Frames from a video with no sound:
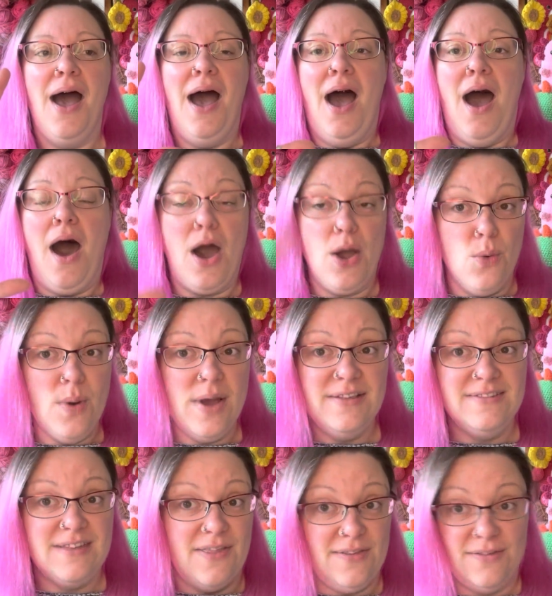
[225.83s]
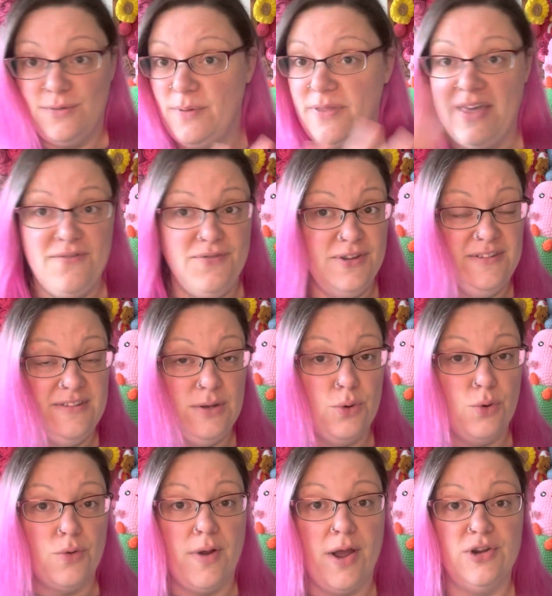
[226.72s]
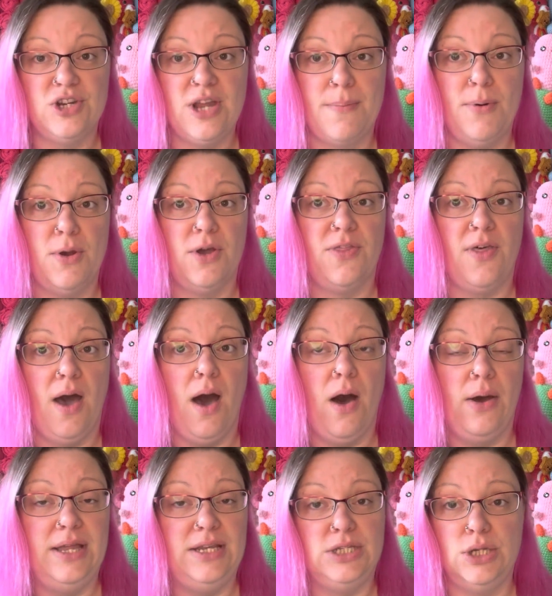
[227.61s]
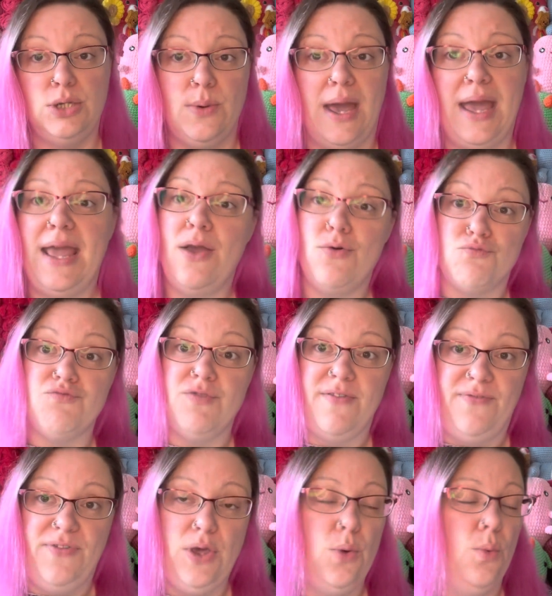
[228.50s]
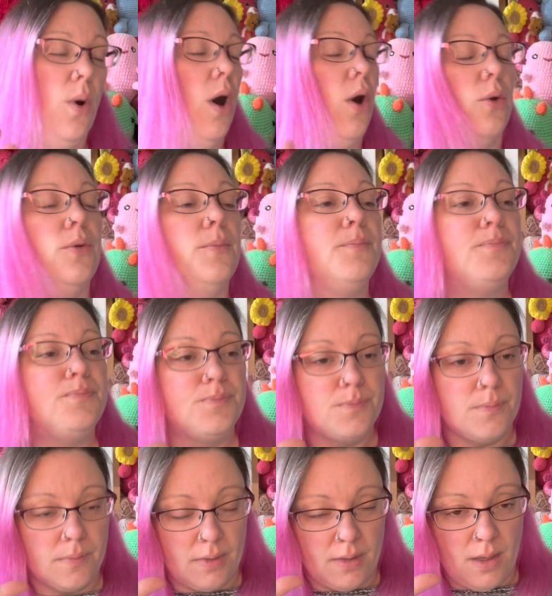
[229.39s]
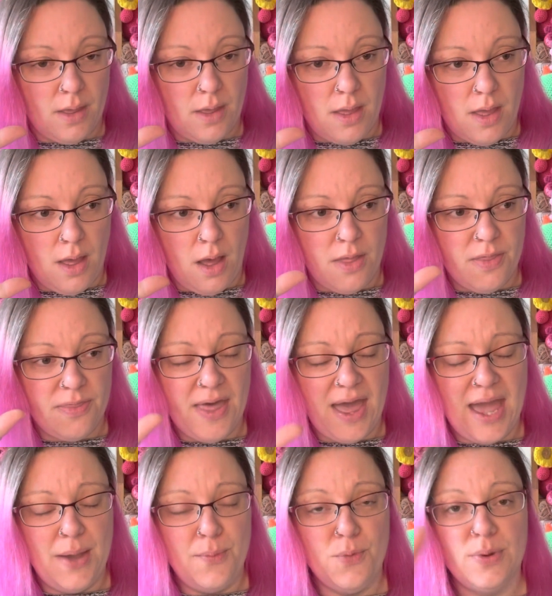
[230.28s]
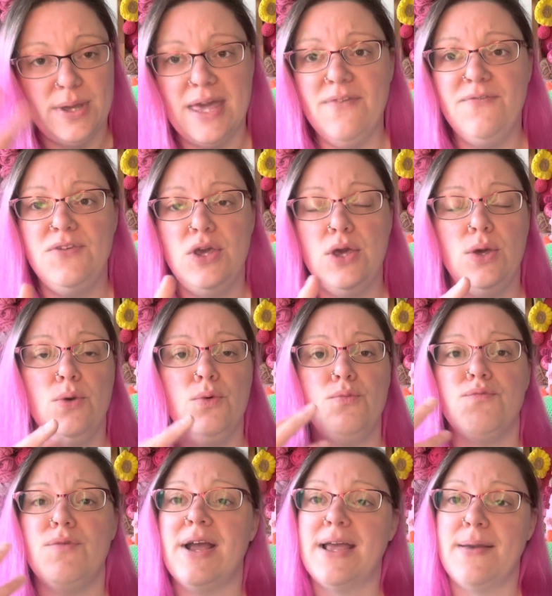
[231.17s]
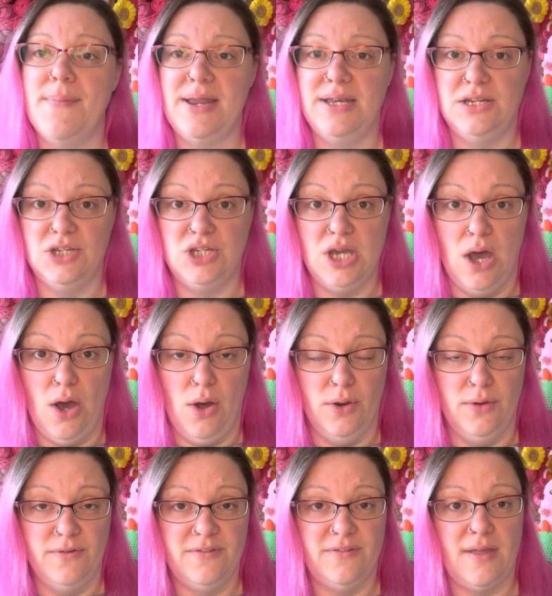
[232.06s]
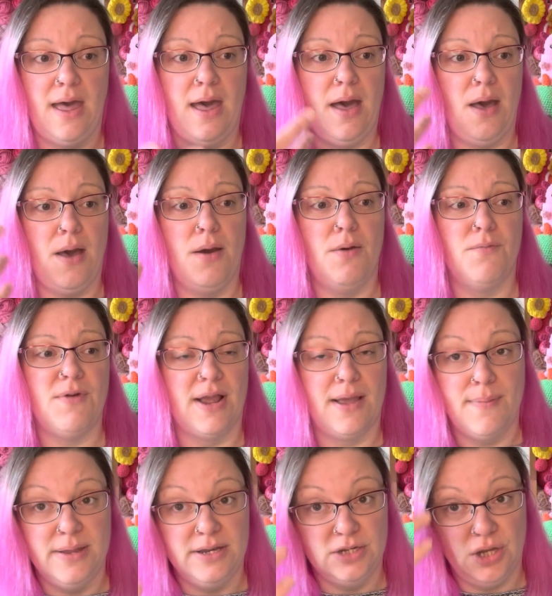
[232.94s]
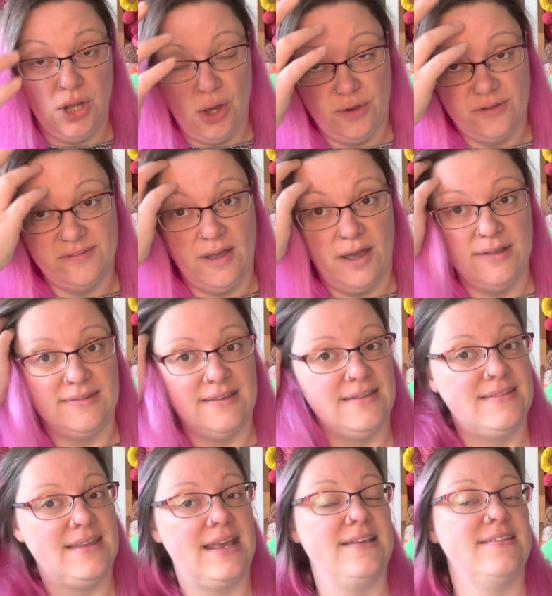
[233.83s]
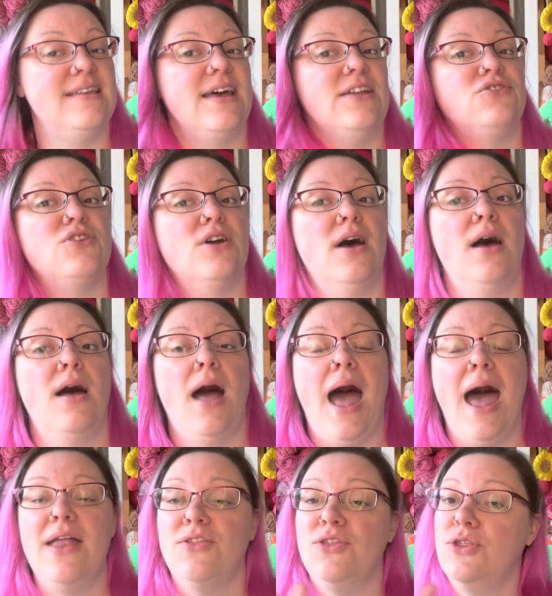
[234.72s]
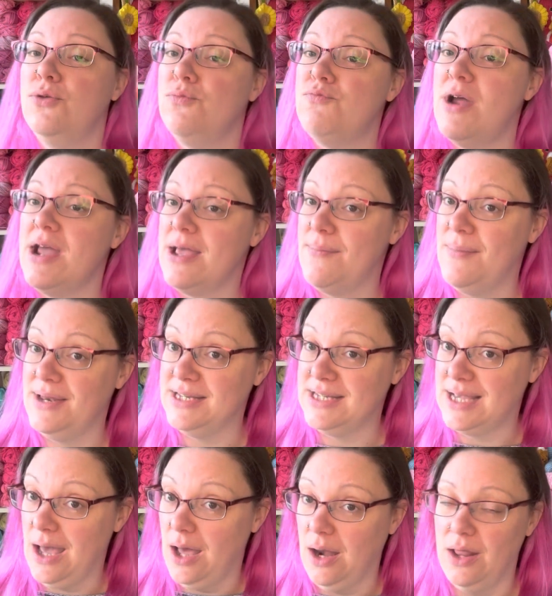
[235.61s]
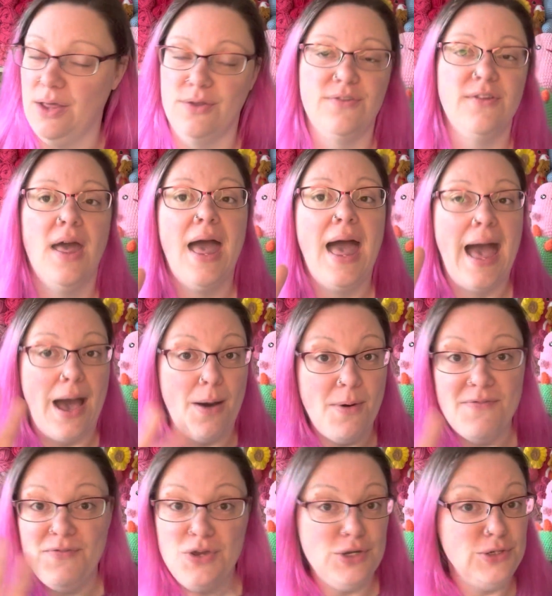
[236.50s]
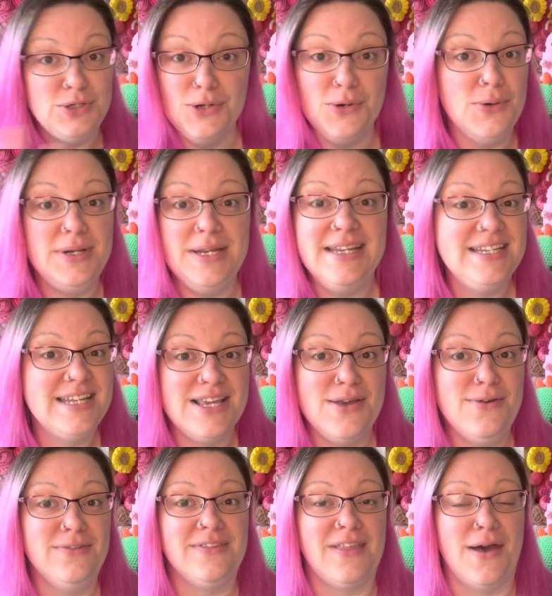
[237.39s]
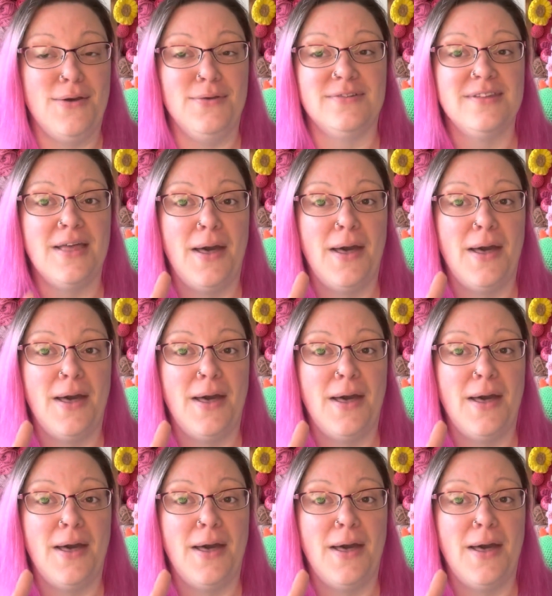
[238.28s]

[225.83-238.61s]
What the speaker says: I always say this with every single crochet book that I do a review on. They will give you recommended yarns, recommended hook sizes, etc., and the recommended colours. However, you do not need to use those.